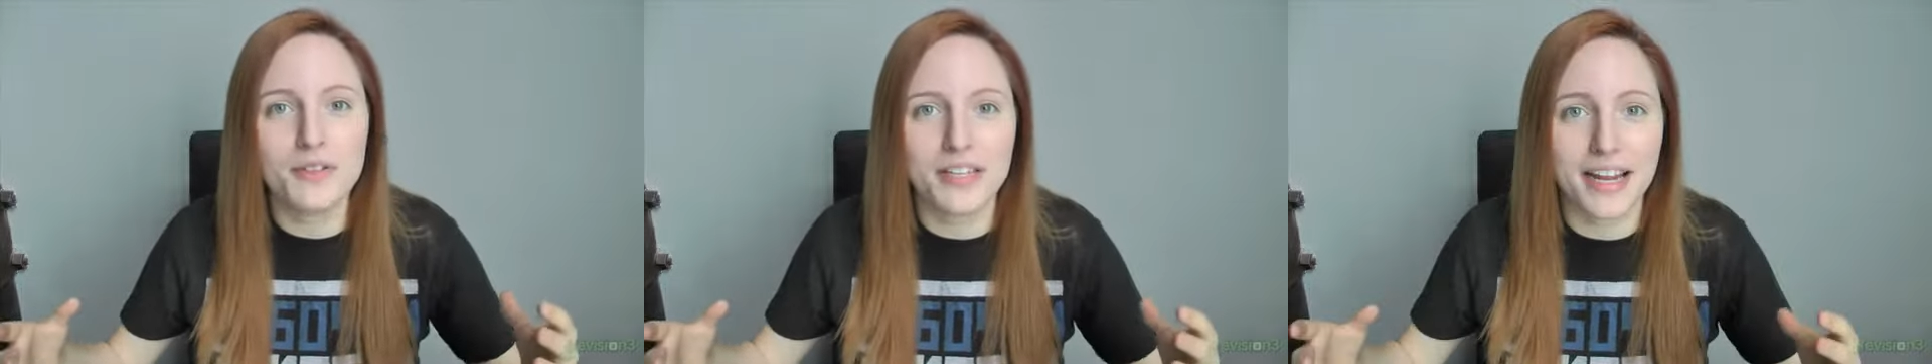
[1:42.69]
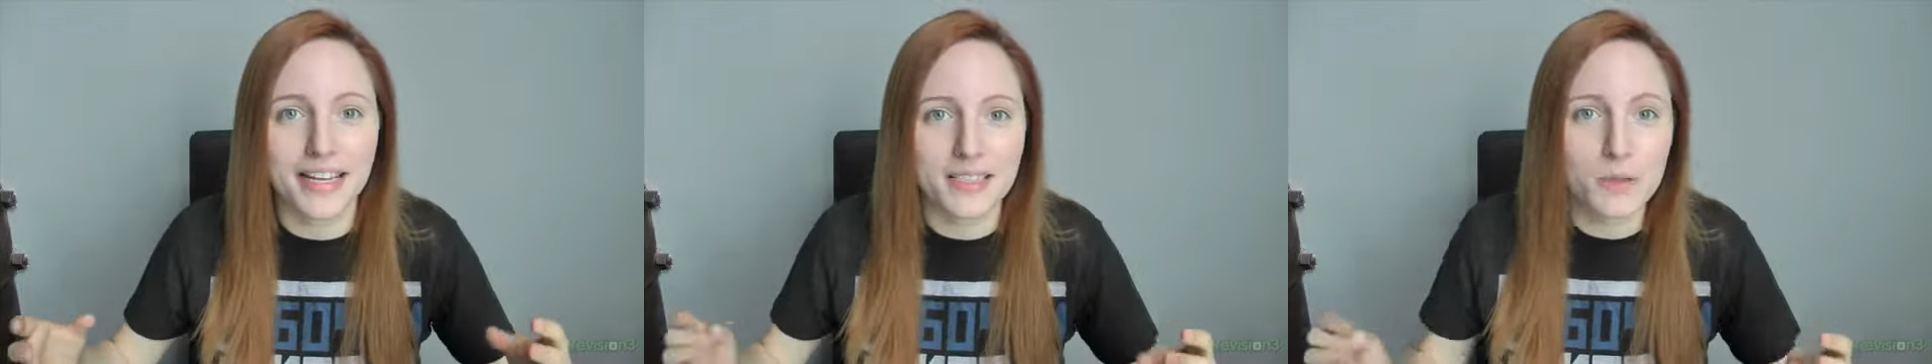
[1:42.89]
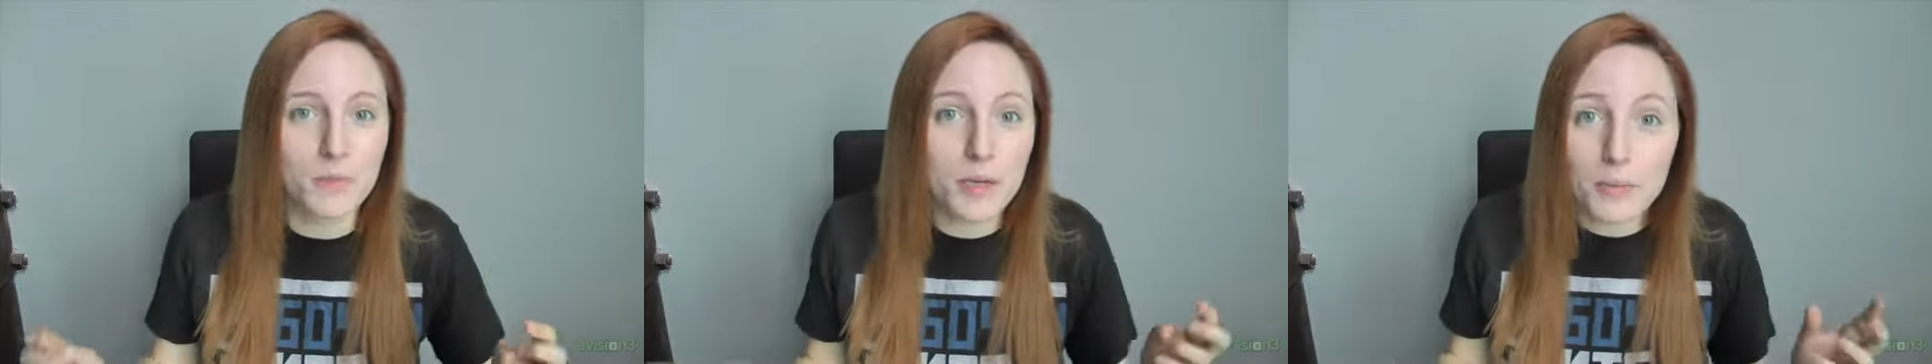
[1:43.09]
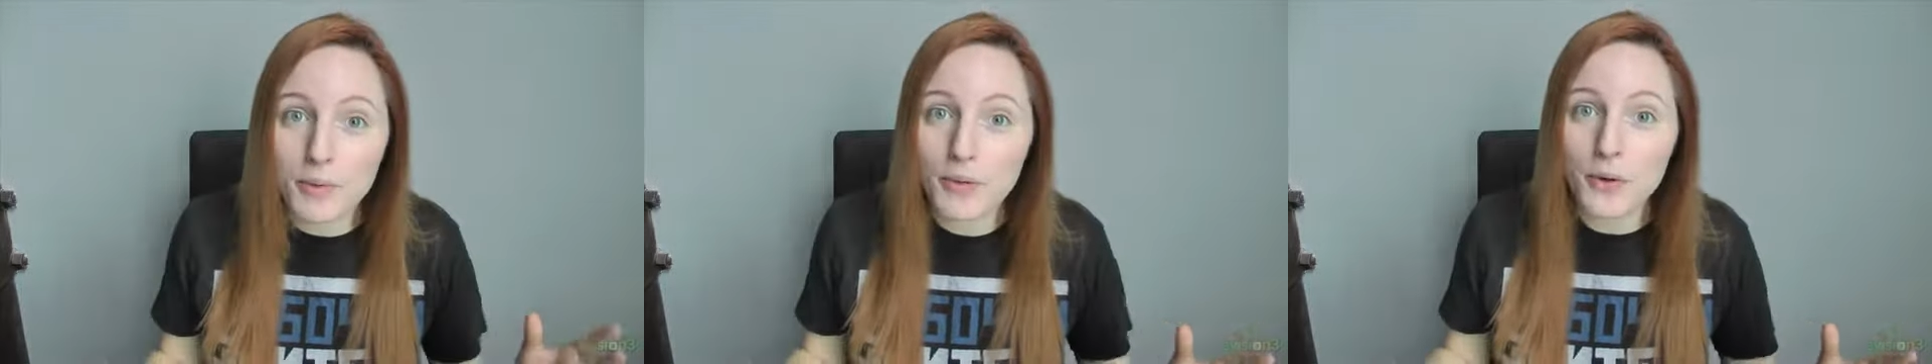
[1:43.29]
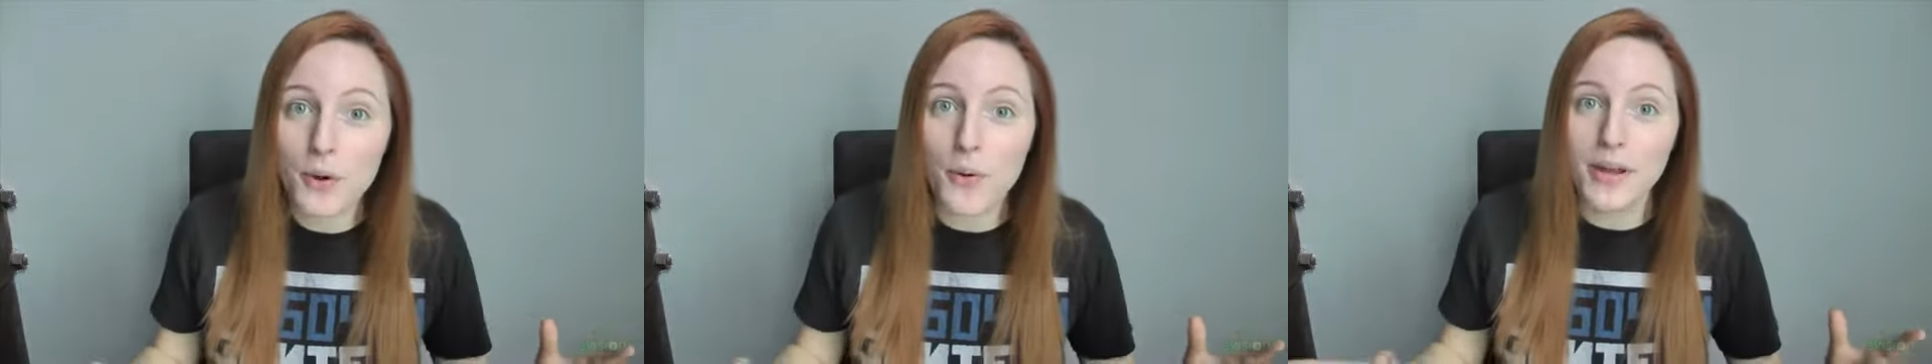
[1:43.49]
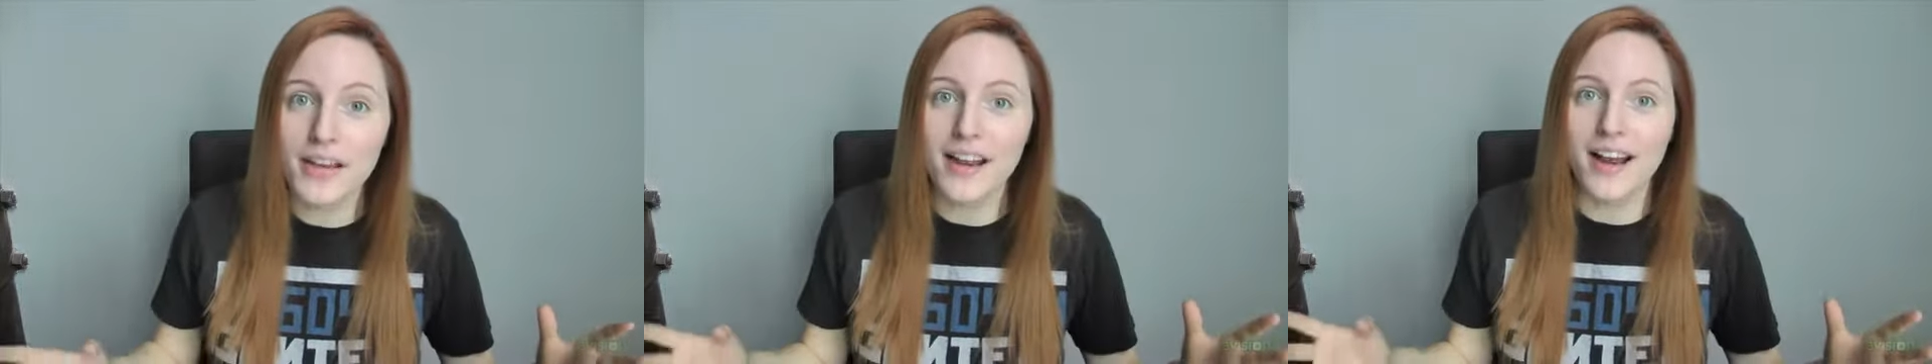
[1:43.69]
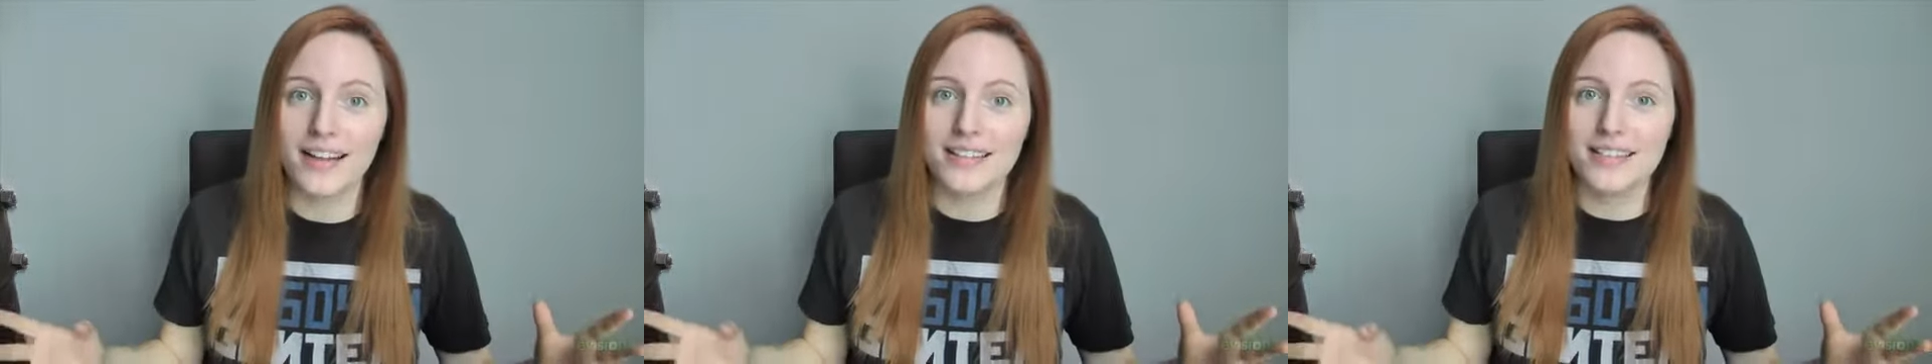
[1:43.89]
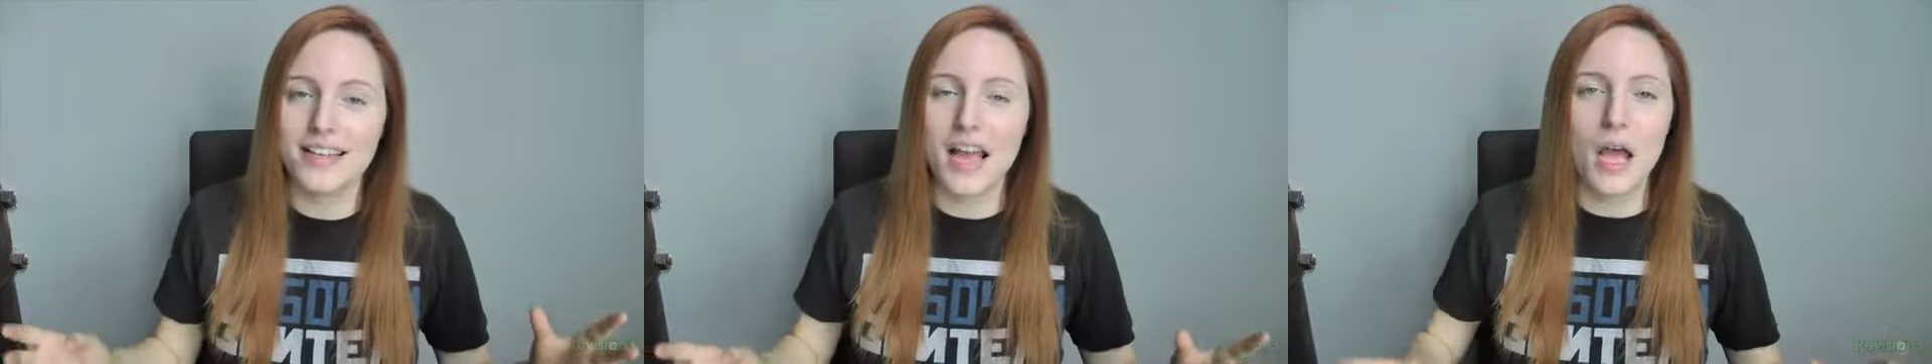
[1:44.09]
states, people are going
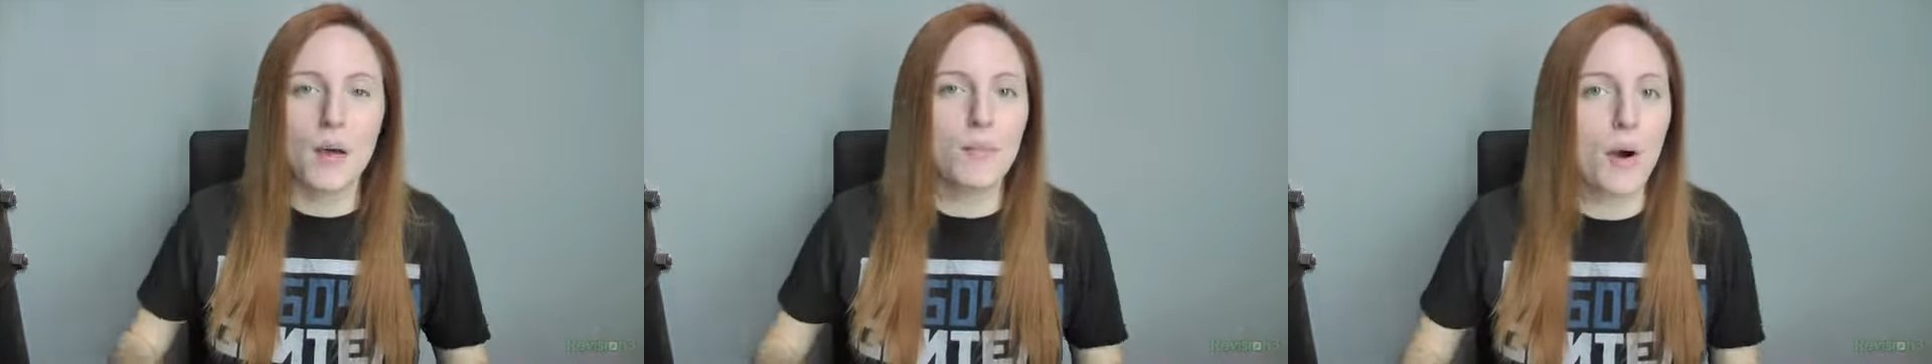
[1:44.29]
nuts,